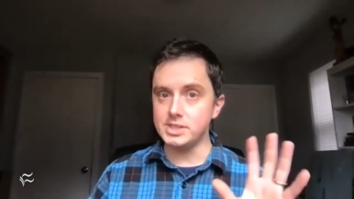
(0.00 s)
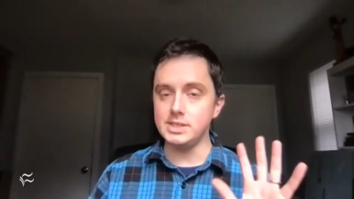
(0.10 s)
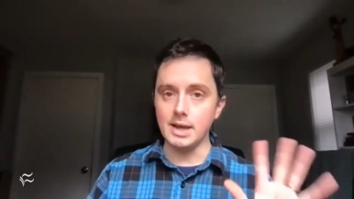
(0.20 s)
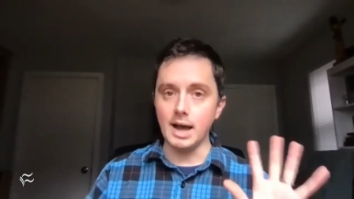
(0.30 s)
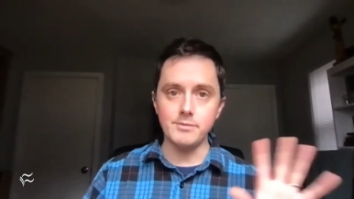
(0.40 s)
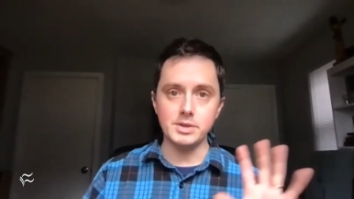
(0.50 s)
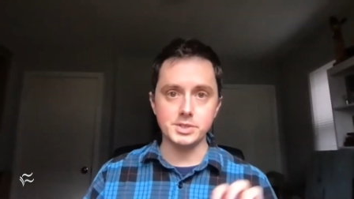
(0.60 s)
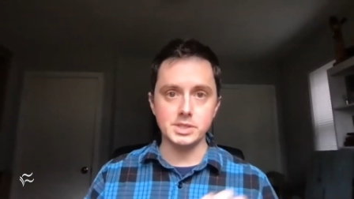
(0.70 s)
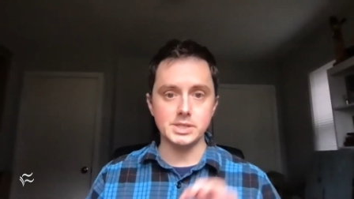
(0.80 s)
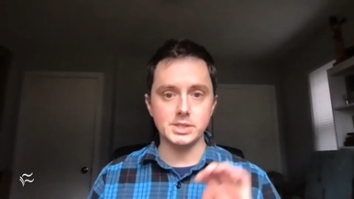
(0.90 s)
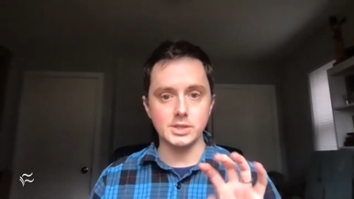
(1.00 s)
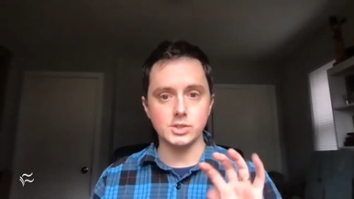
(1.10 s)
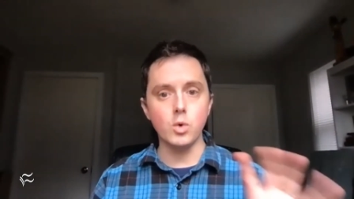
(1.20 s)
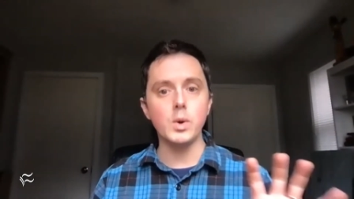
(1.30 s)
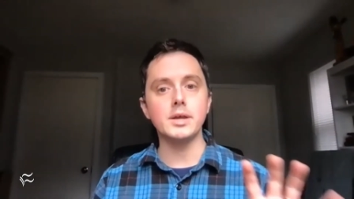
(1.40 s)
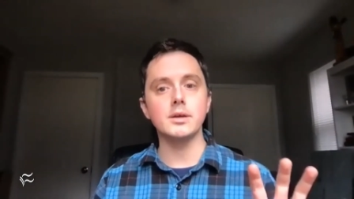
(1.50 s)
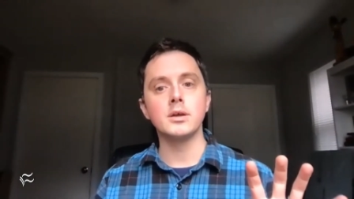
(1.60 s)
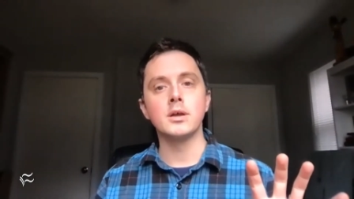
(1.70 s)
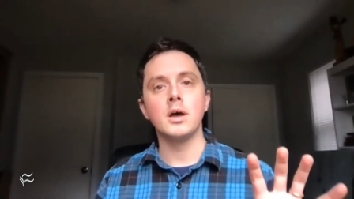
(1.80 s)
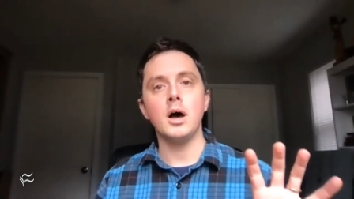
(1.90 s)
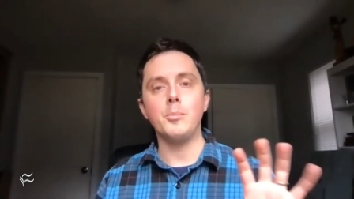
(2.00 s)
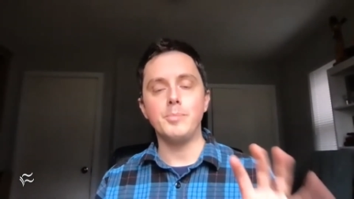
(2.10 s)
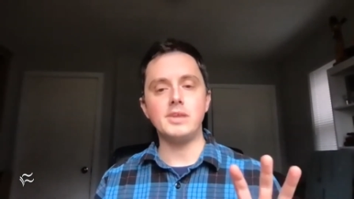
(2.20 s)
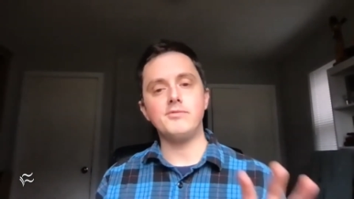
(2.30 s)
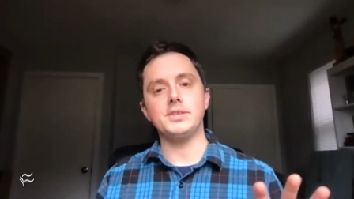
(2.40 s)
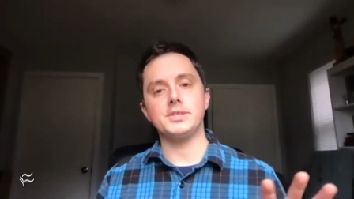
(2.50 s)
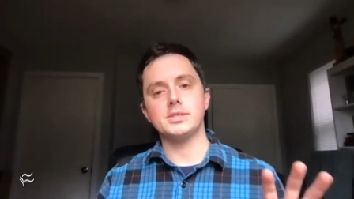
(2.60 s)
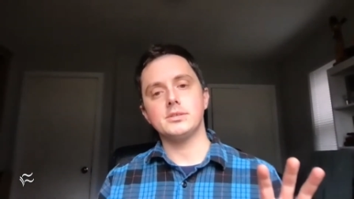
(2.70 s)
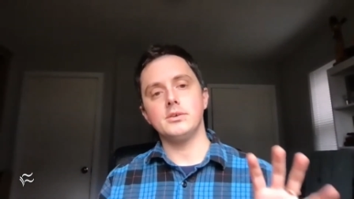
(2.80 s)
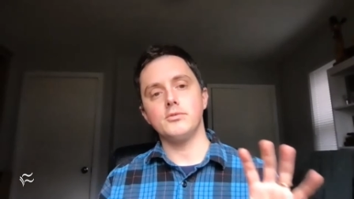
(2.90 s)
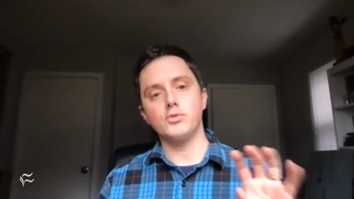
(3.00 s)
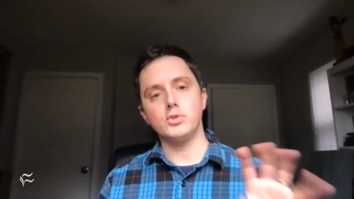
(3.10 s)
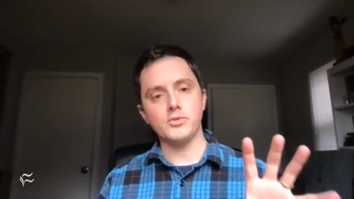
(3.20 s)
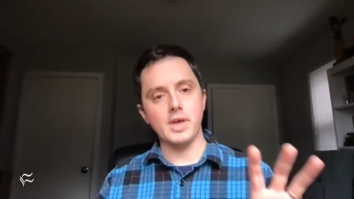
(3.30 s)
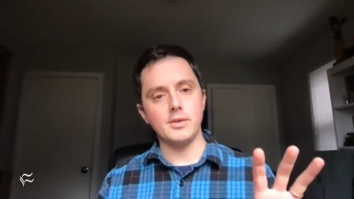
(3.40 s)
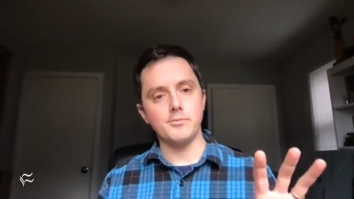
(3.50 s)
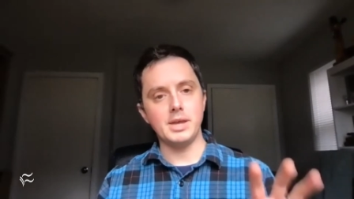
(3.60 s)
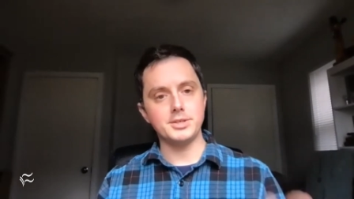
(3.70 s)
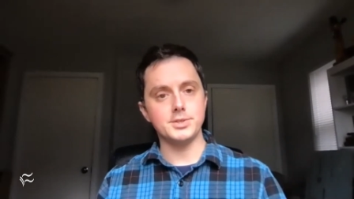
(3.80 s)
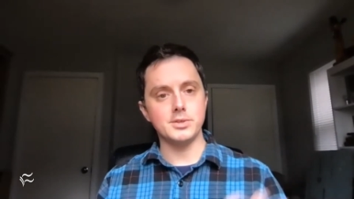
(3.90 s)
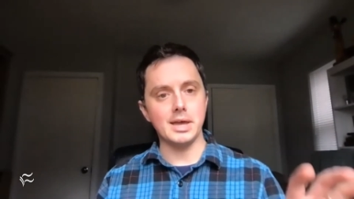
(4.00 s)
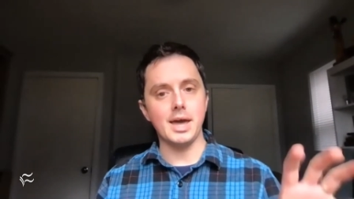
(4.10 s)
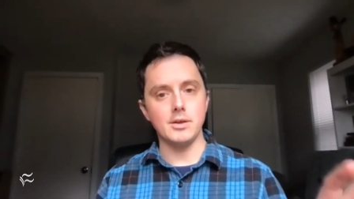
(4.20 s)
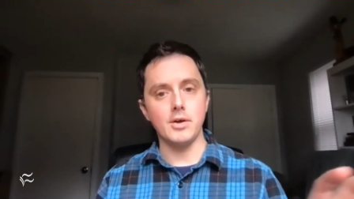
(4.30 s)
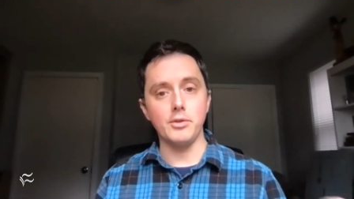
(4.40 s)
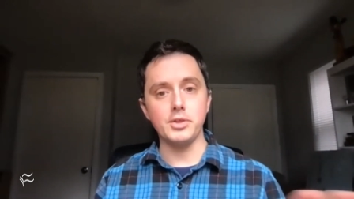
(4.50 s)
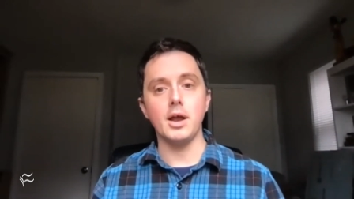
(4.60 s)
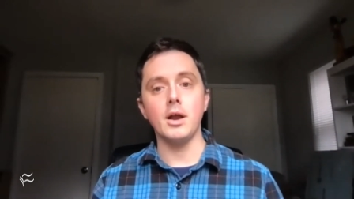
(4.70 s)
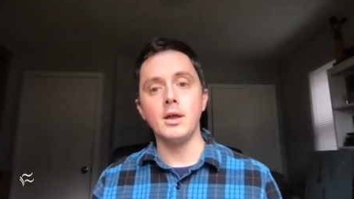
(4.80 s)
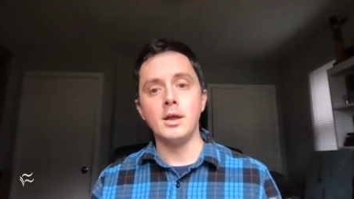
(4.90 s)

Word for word: see obviously as as quick um, benefits uh, for those kind of patients or that kind of healthcare.